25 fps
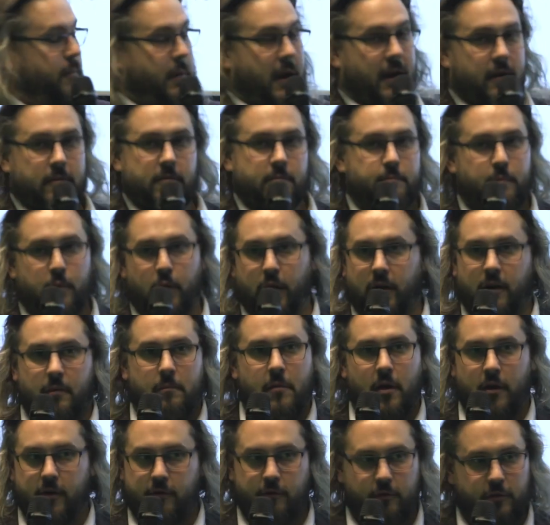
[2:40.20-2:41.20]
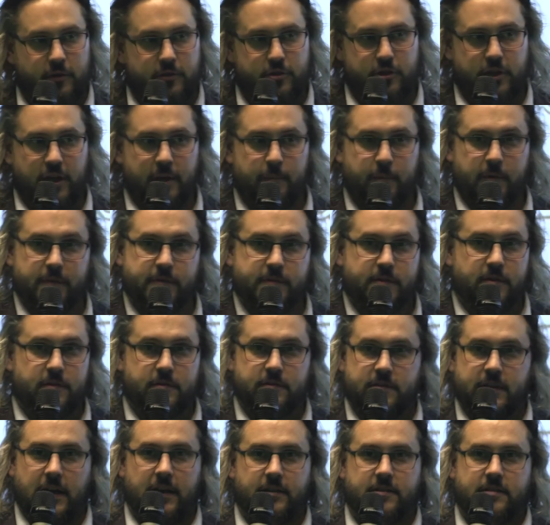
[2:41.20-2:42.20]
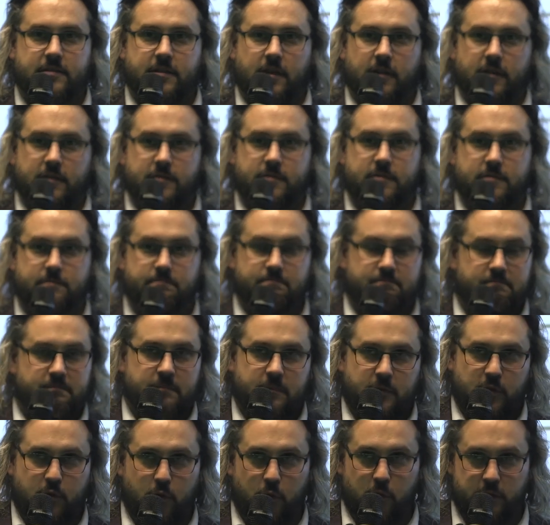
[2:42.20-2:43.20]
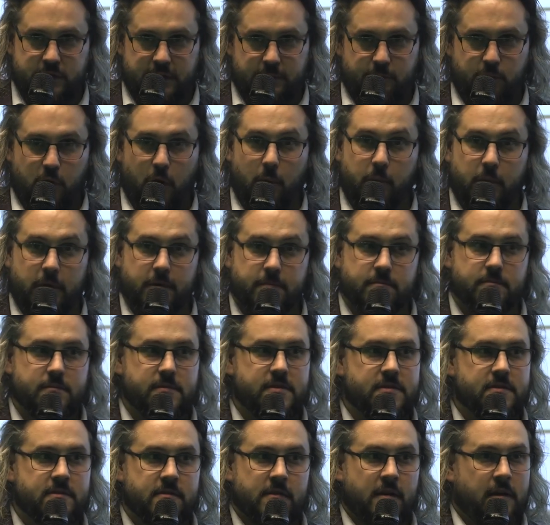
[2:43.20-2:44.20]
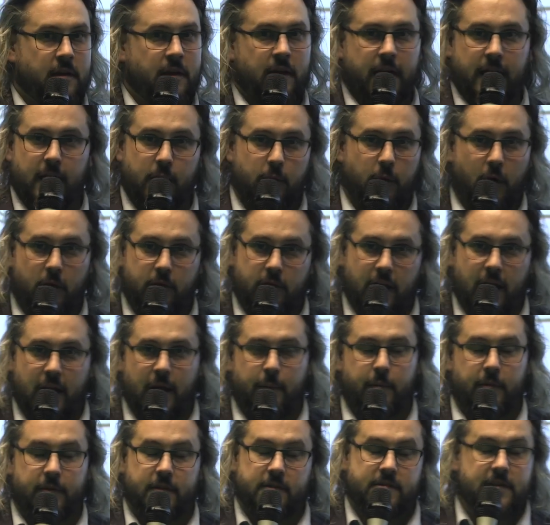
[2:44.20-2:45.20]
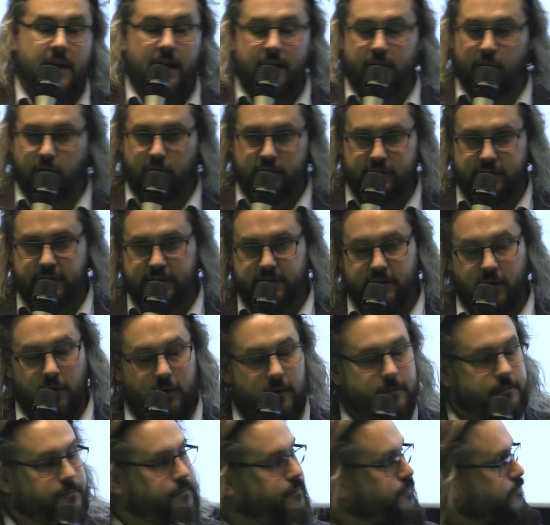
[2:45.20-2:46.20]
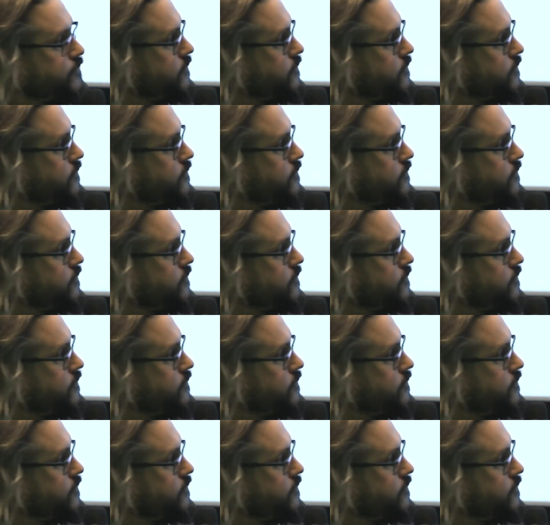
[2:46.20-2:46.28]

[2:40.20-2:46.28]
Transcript: about putting ammonia on a ship, as soon as that starts causing problems, it won't happen, the technology's gone.